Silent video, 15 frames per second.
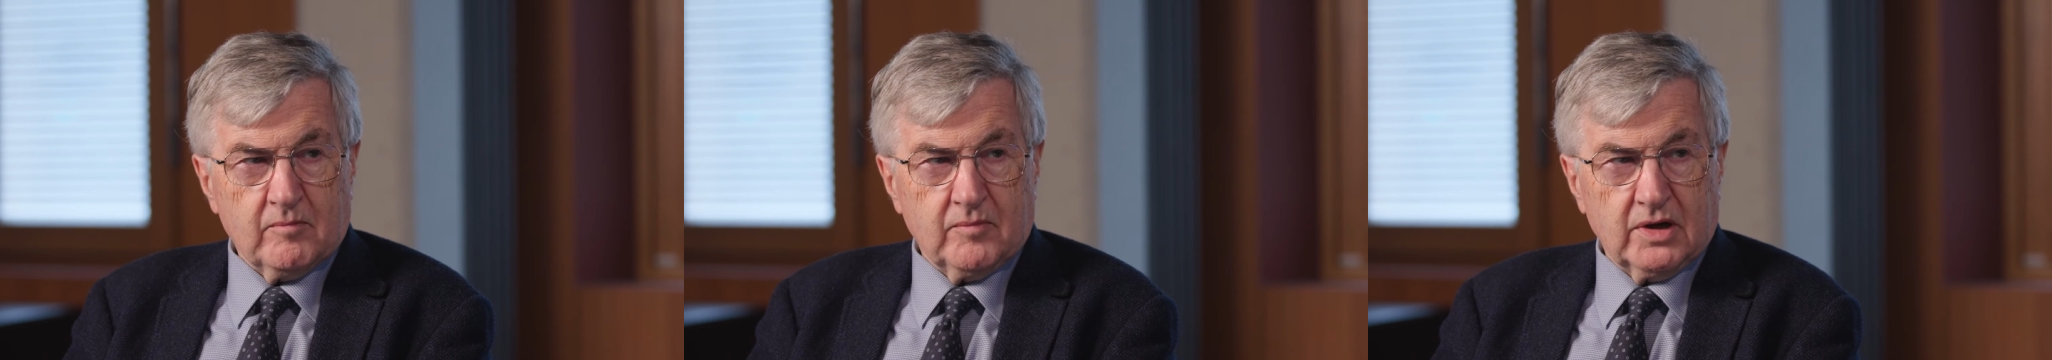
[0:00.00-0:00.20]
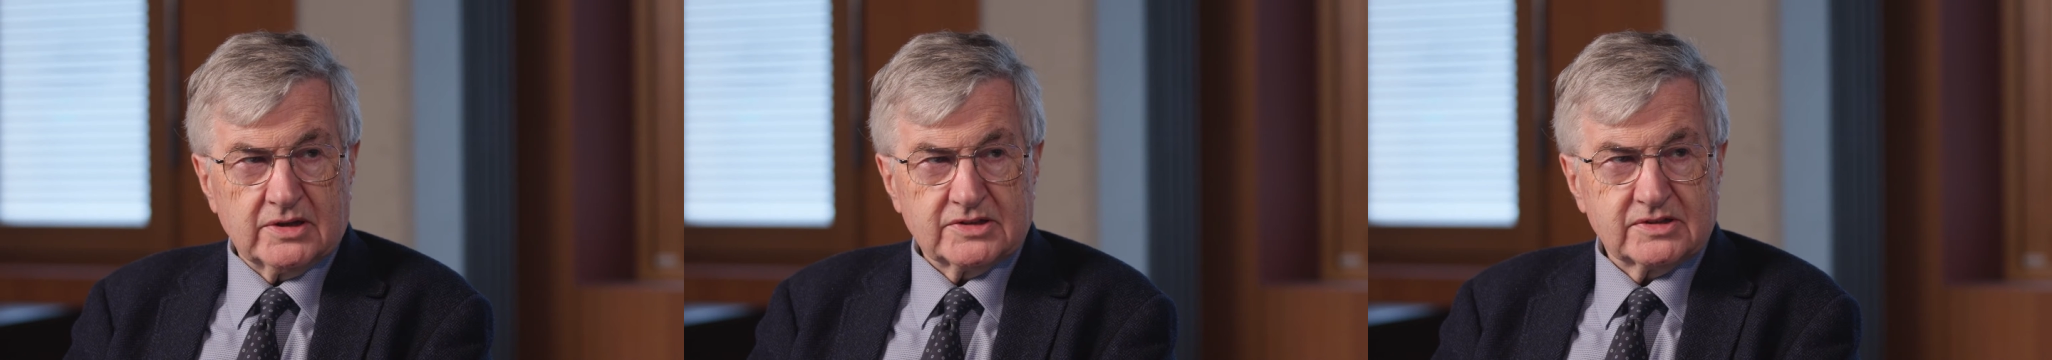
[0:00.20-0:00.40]

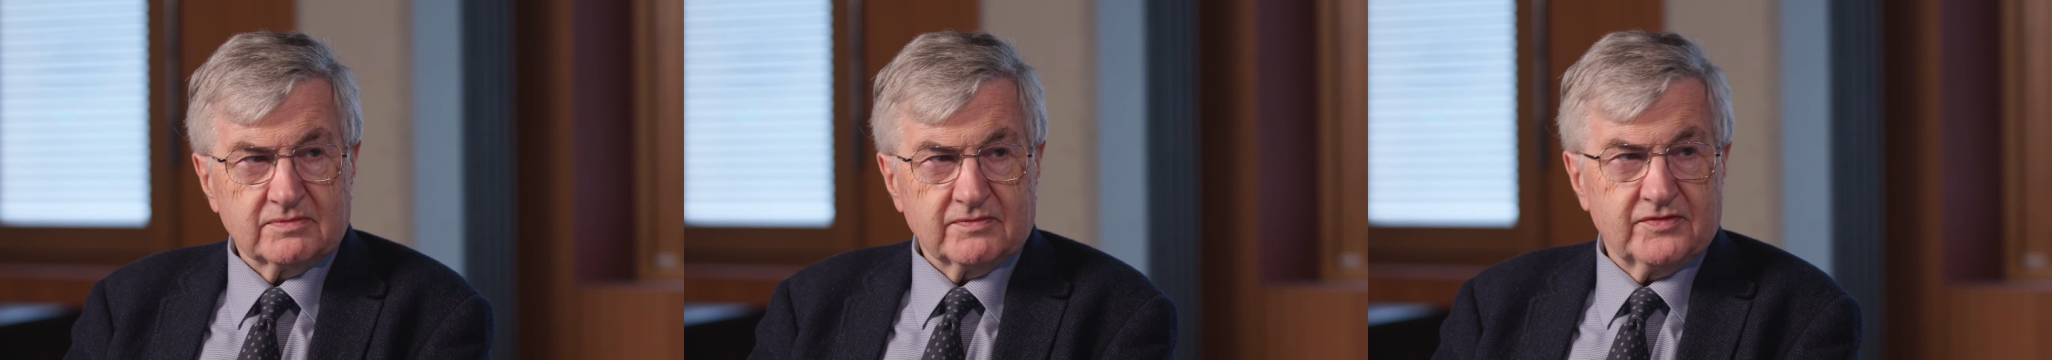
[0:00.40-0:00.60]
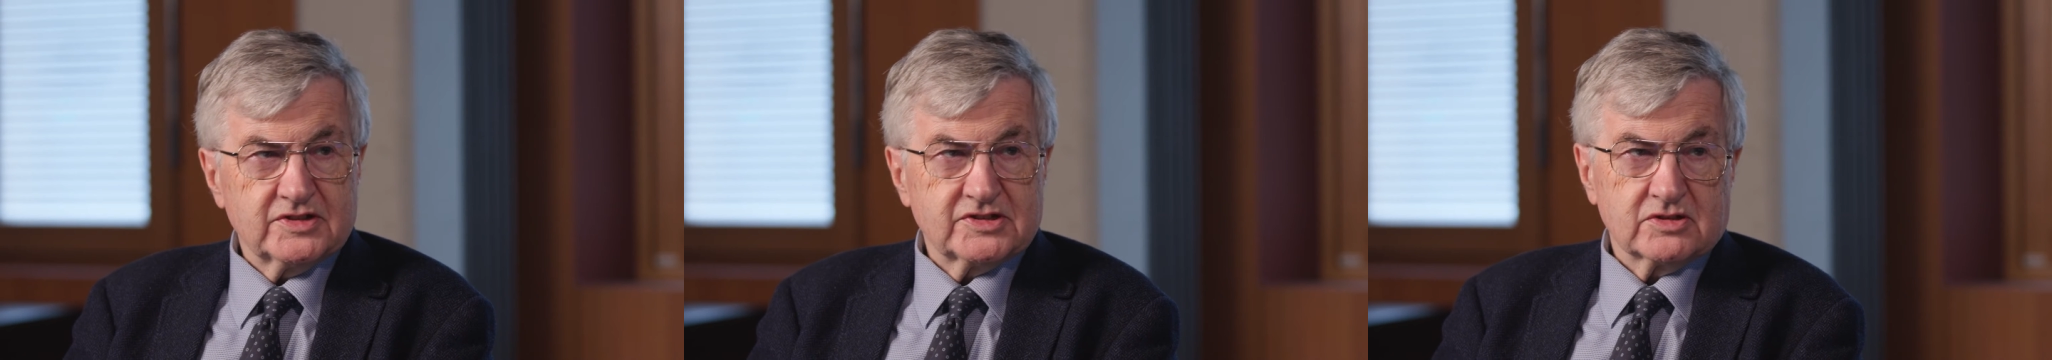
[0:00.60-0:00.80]
by
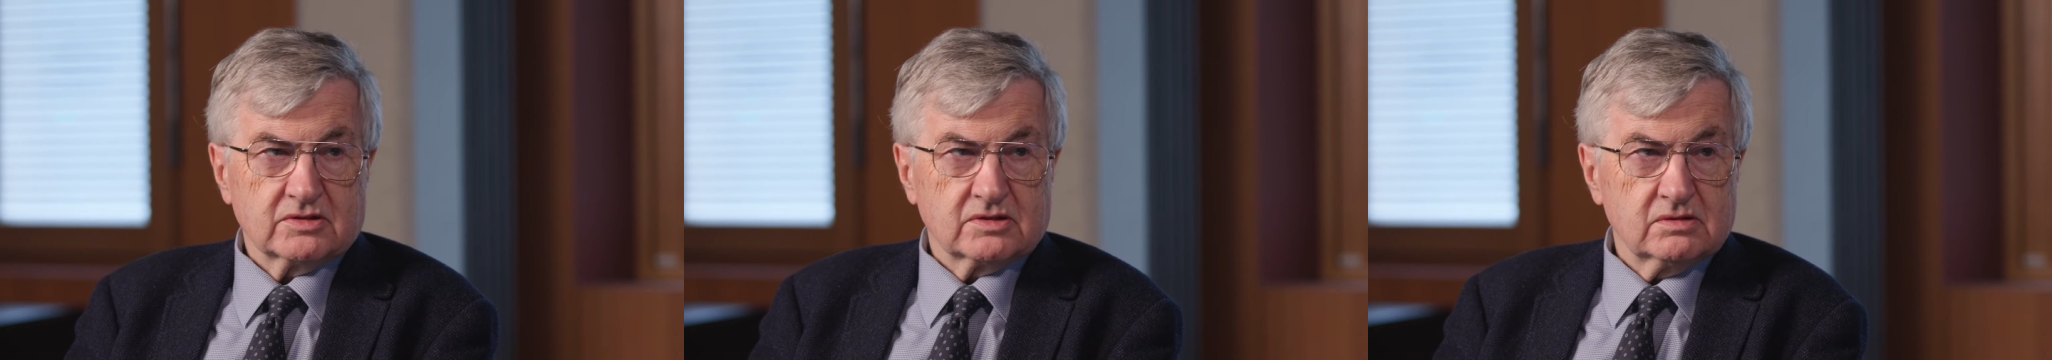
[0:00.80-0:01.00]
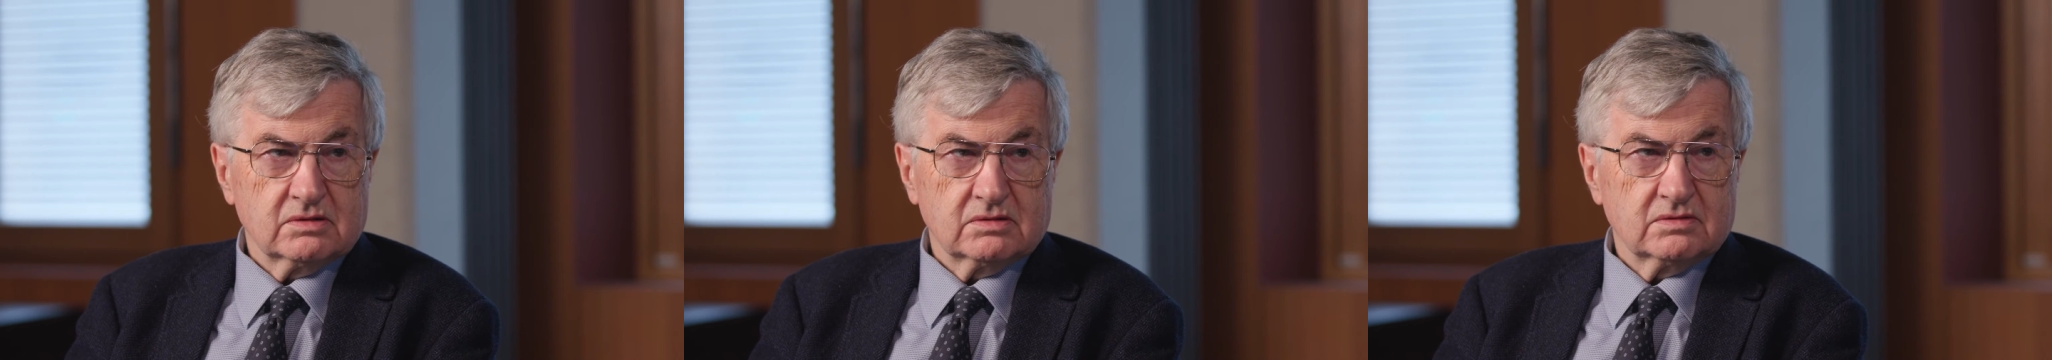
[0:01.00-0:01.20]
some
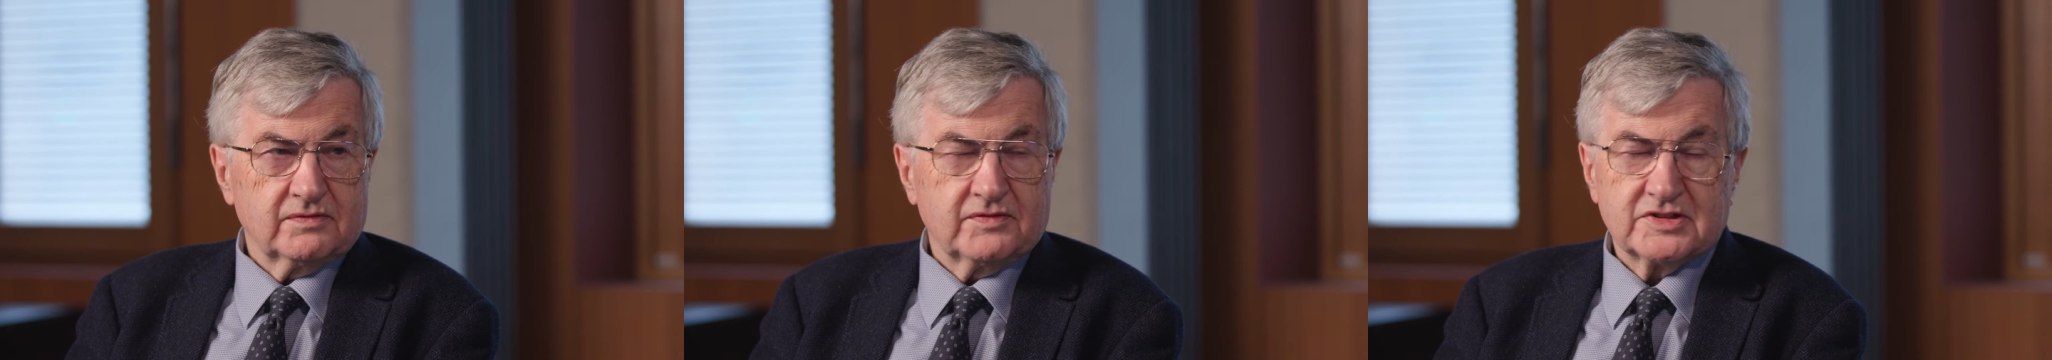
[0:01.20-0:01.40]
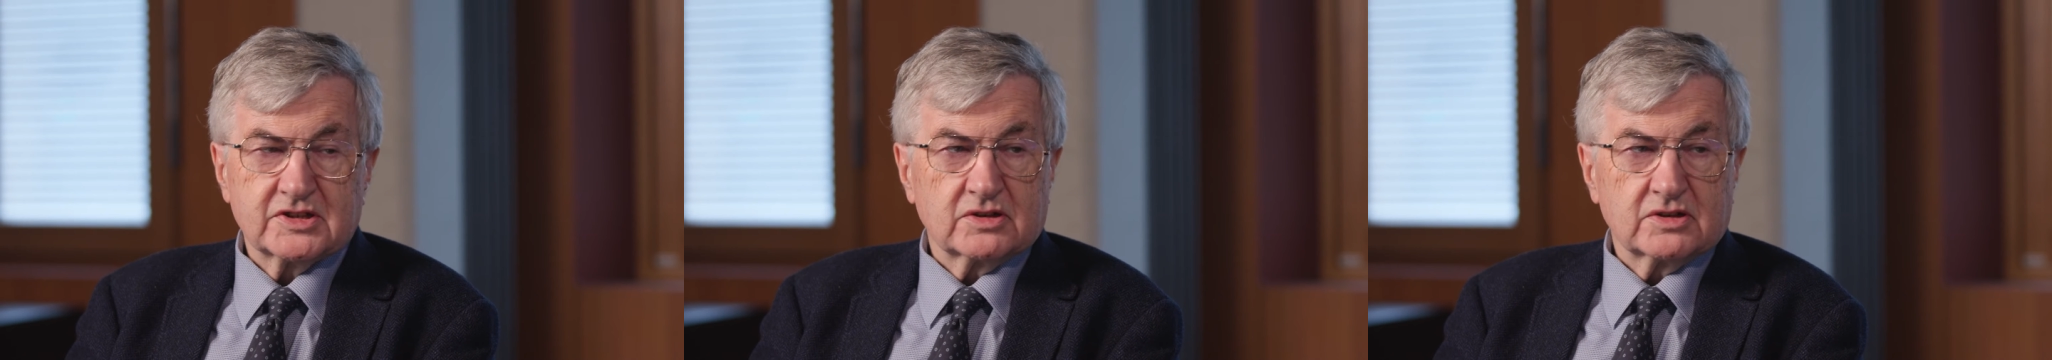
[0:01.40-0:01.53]
physical